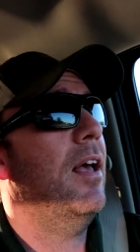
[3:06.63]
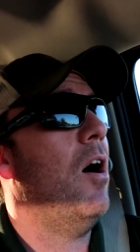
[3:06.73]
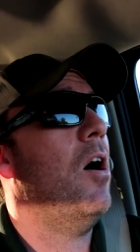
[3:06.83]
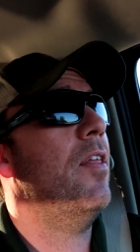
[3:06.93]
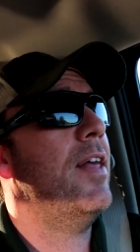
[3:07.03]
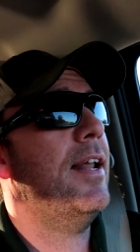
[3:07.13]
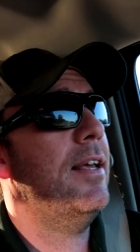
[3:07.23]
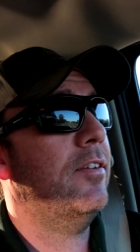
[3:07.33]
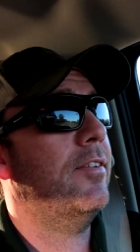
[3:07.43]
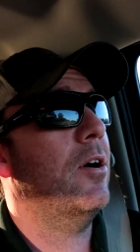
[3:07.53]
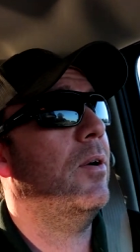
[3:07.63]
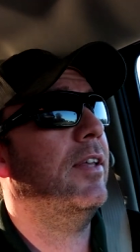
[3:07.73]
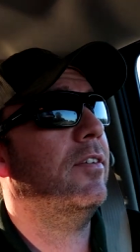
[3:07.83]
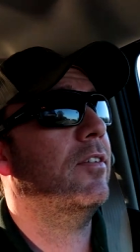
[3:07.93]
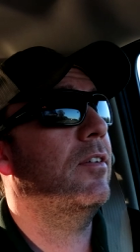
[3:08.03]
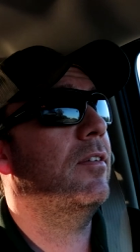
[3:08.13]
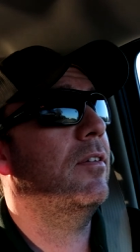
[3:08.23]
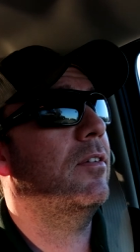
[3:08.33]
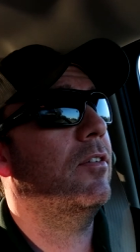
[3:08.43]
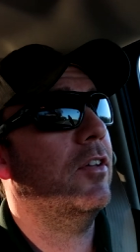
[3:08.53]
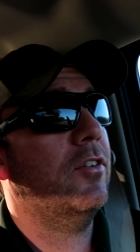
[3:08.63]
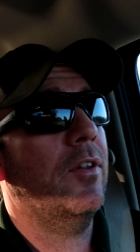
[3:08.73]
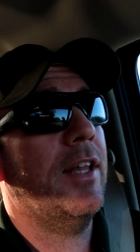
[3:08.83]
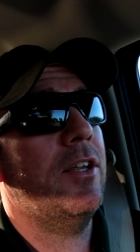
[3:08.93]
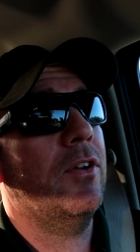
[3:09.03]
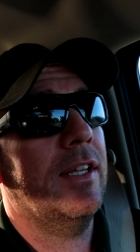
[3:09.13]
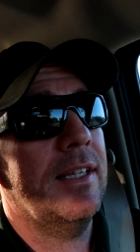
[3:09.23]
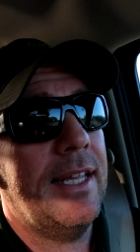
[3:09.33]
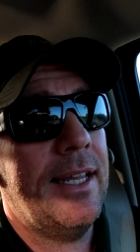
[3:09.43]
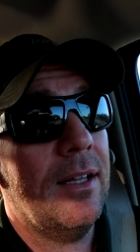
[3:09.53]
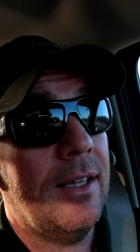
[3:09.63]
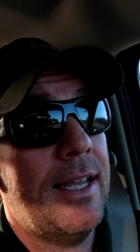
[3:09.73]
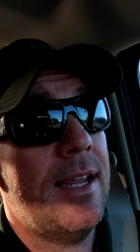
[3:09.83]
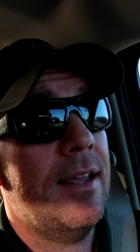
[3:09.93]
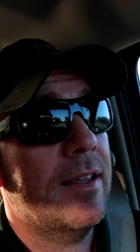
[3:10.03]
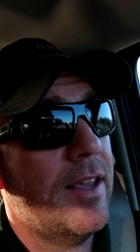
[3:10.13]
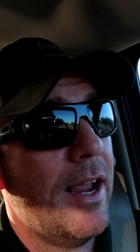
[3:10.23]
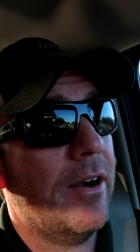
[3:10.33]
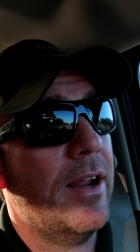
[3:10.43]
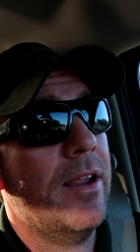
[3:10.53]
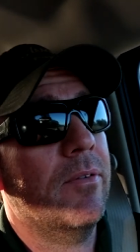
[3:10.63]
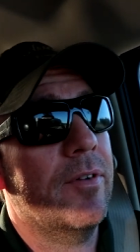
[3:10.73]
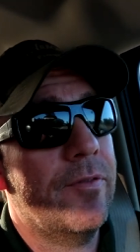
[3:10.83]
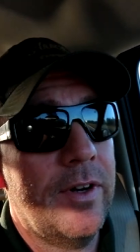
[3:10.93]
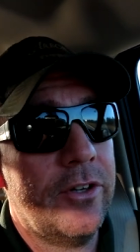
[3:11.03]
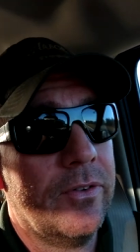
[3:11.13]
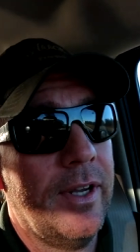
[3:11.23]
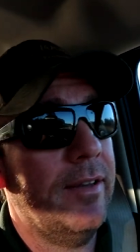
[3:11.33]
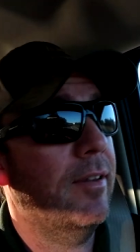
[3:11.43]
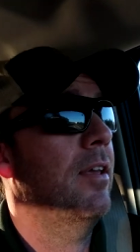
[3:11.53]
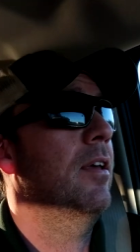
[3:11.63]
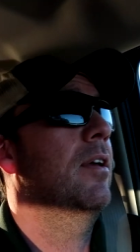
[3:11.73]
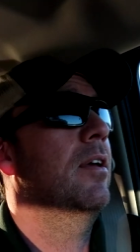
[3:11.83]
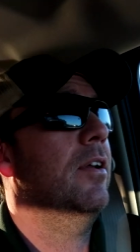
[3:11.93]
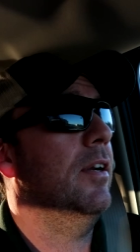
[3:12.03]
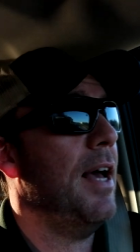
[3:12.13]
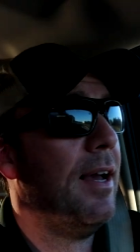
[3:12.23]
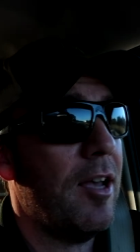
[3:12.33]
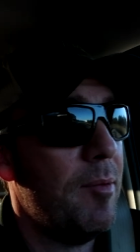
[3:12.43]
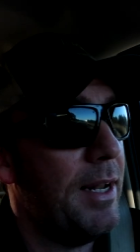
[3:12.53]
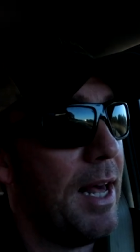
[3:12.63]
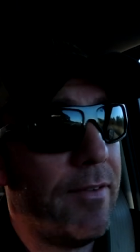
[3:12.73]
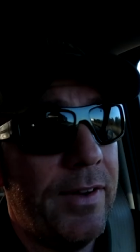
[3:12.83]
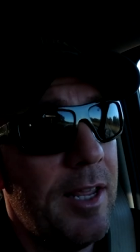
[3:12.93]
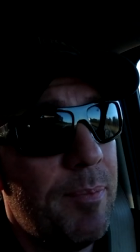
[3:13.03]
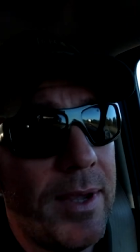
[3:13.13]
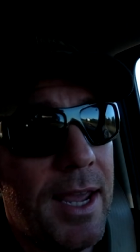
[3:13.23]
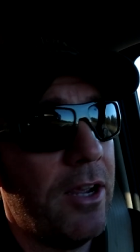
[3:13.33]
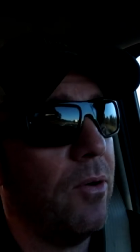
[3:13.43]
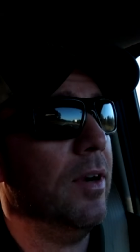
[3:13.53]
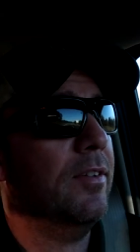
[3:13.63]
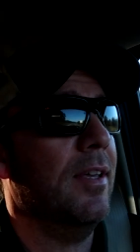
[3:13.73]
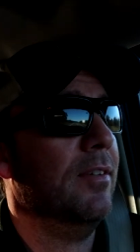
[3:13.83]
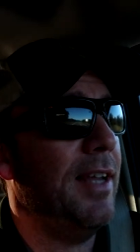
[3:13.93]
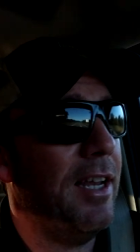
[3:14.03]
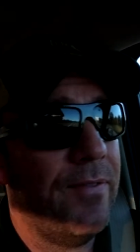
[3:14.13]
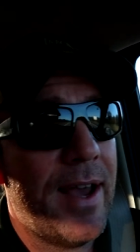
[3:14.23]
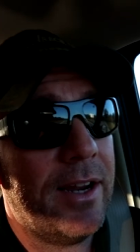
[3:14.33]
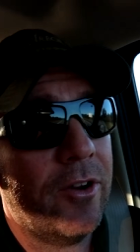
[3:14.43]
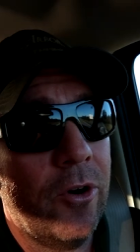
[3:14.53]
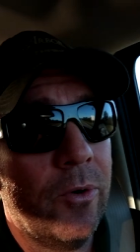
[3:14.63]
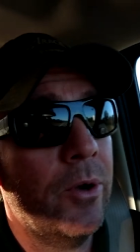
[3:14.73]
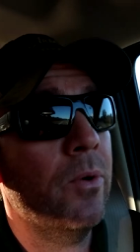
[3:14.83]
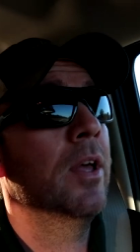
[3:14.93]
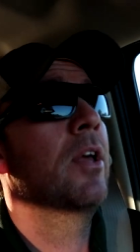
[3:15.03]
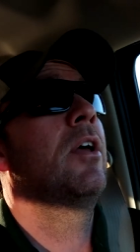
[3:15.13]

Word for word: All that is though is just so that you can legally carry refrigerant. You're not coming out of an EPA course as an HVAC guru